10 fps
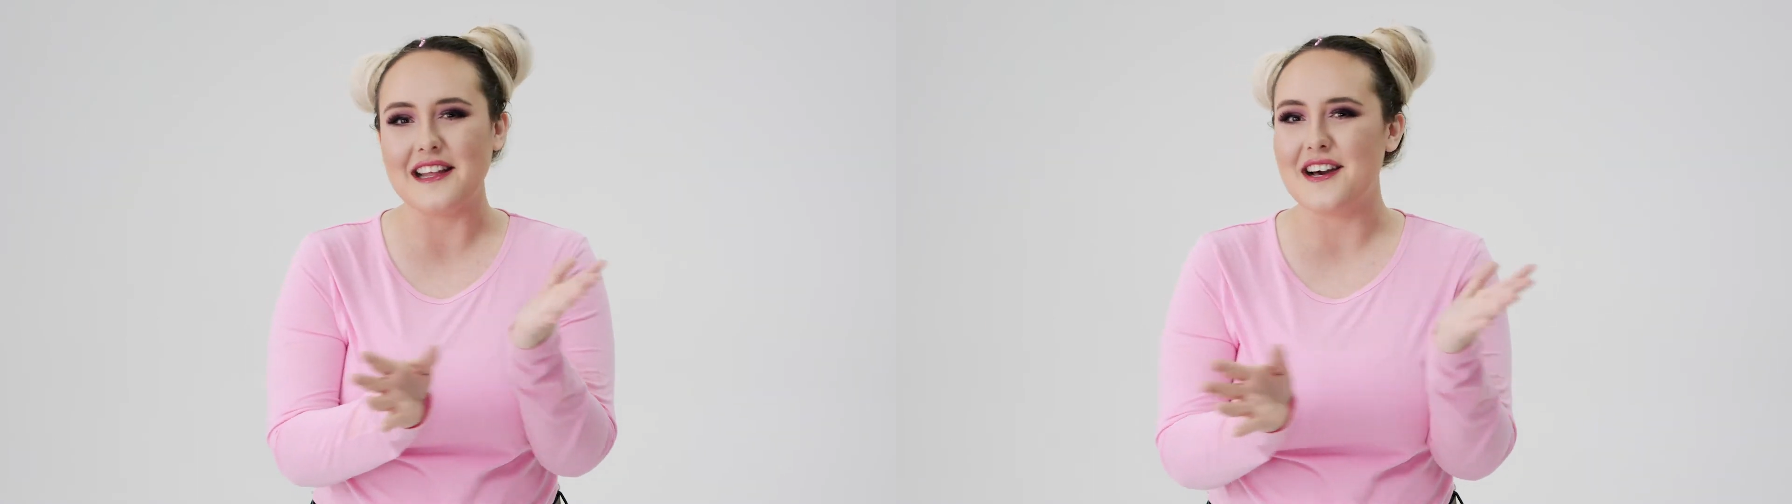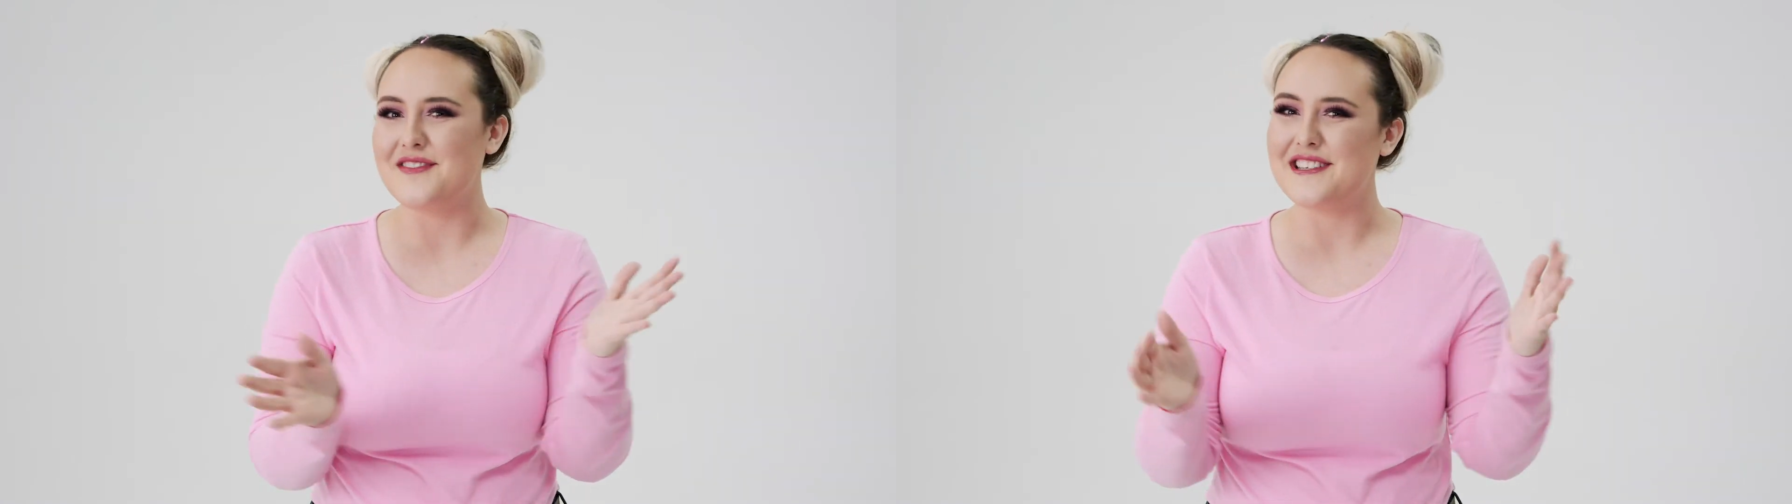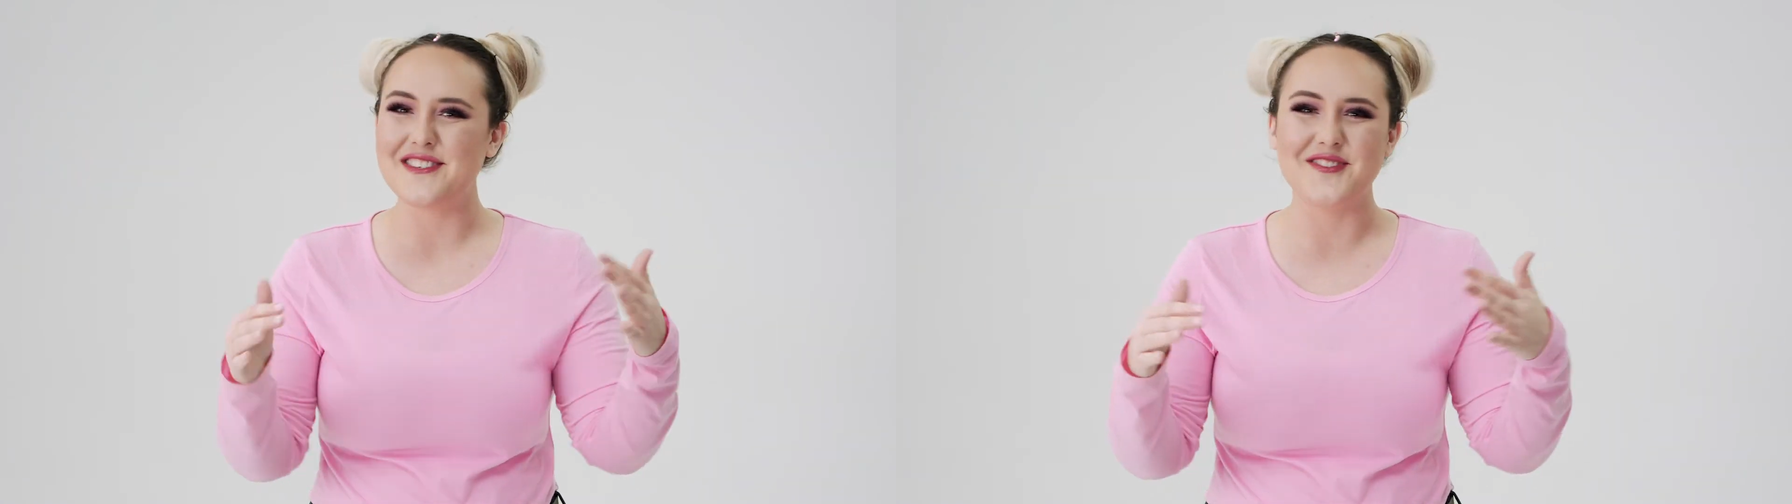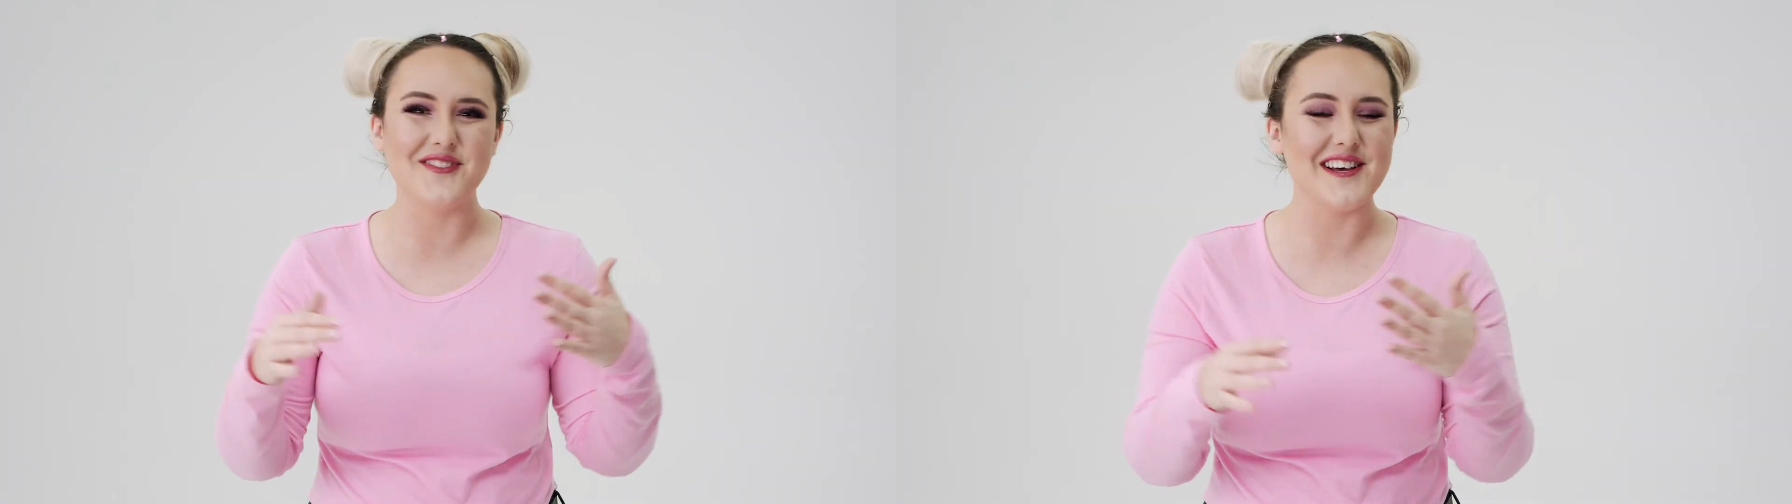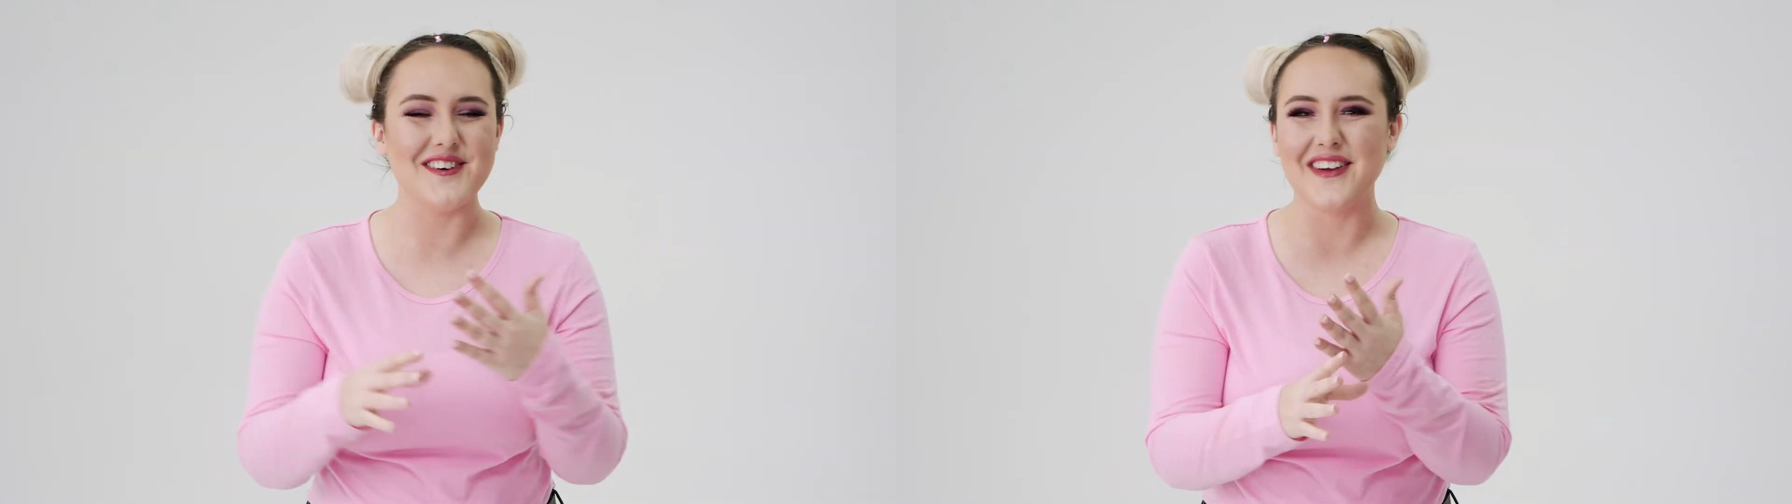love just
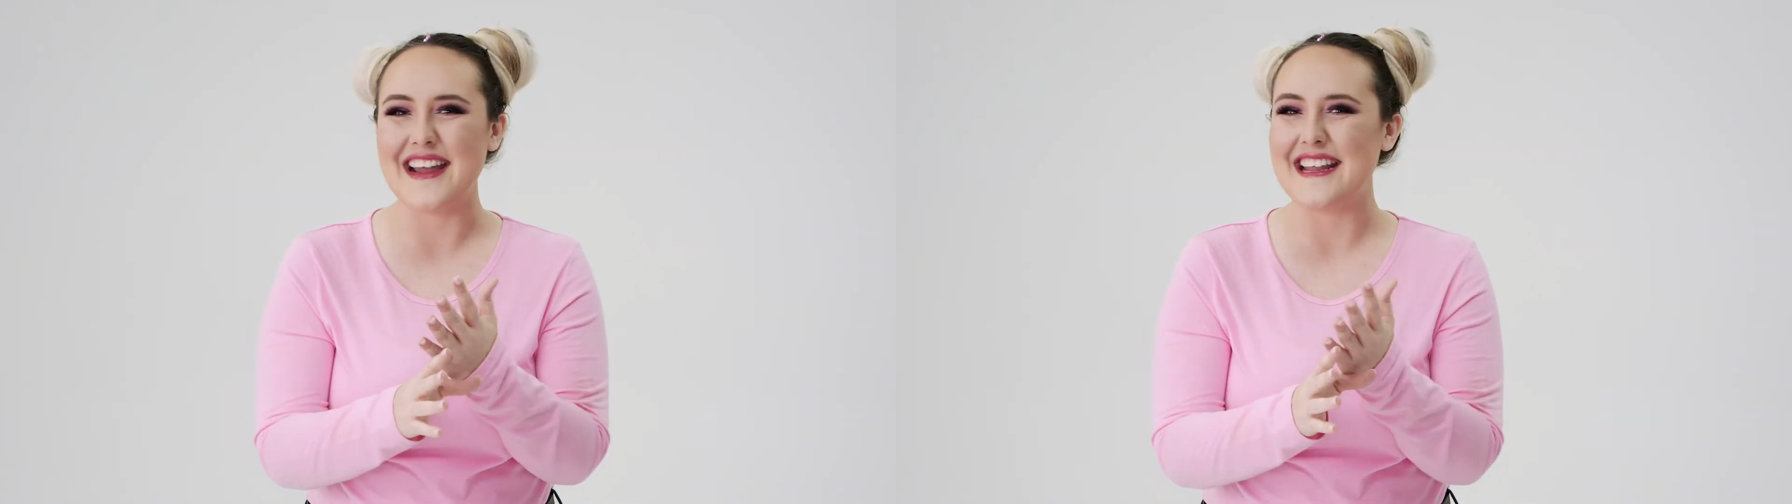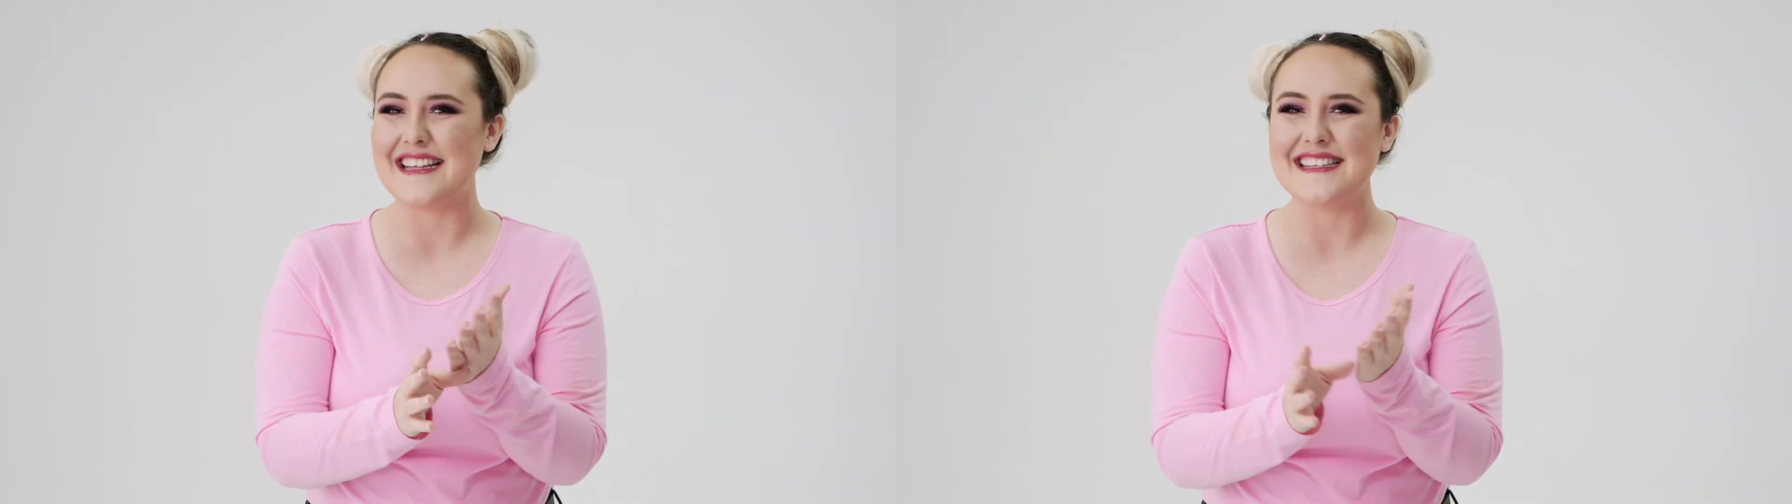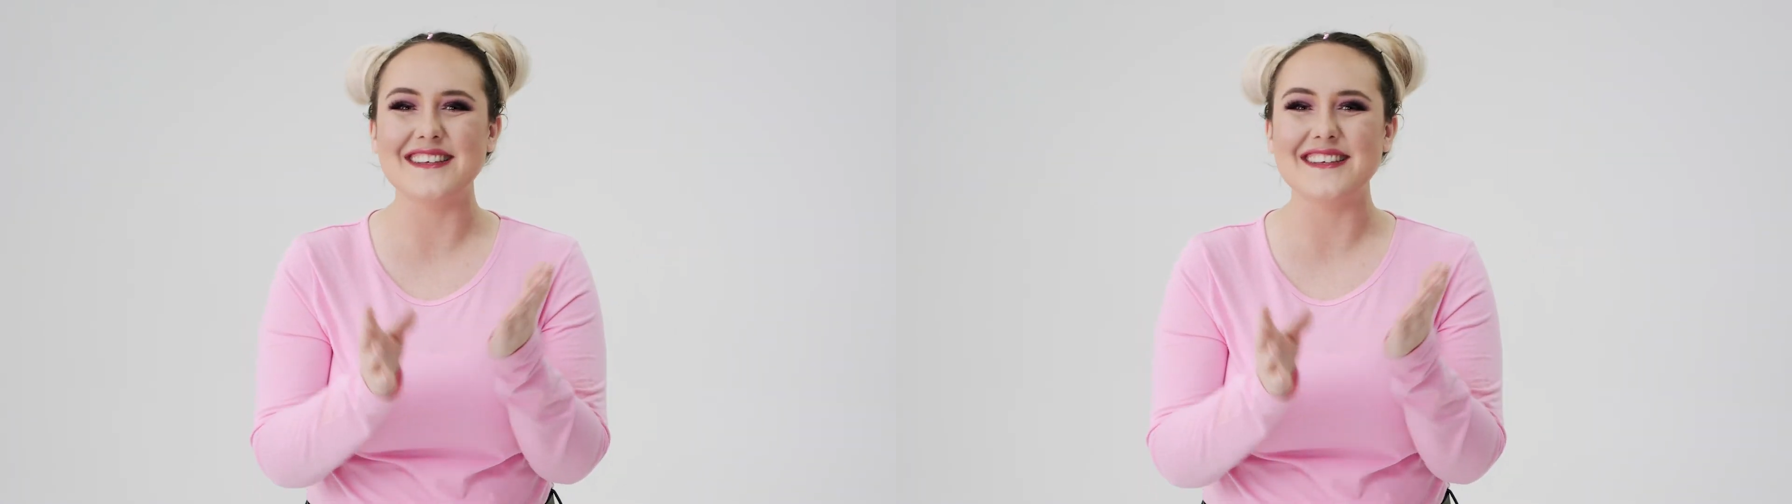flow right in.